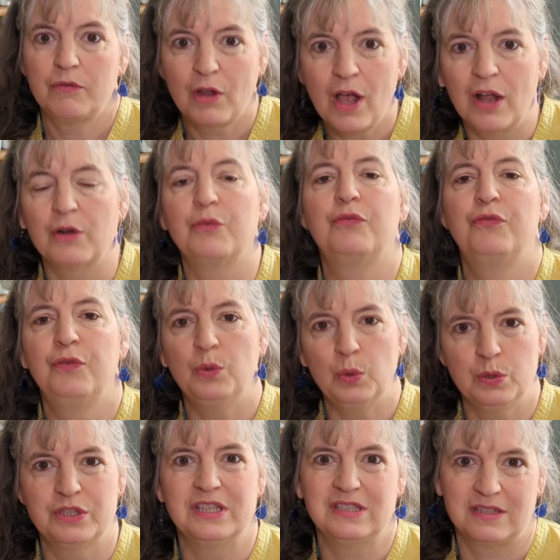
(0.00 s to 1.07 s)
kind of
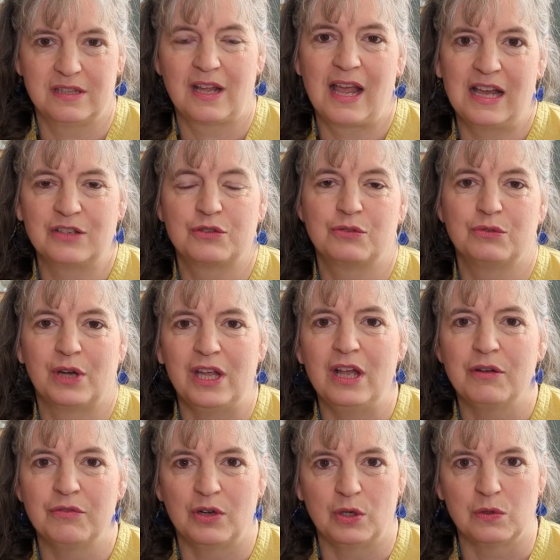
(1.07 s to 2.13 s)
falls into the category
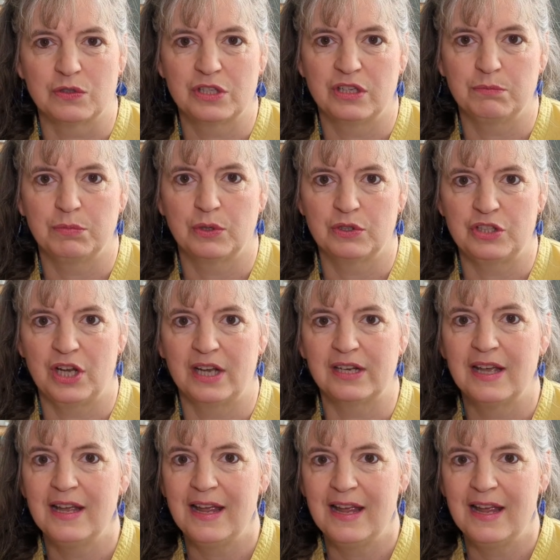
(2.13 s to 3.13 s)
of a long-term project.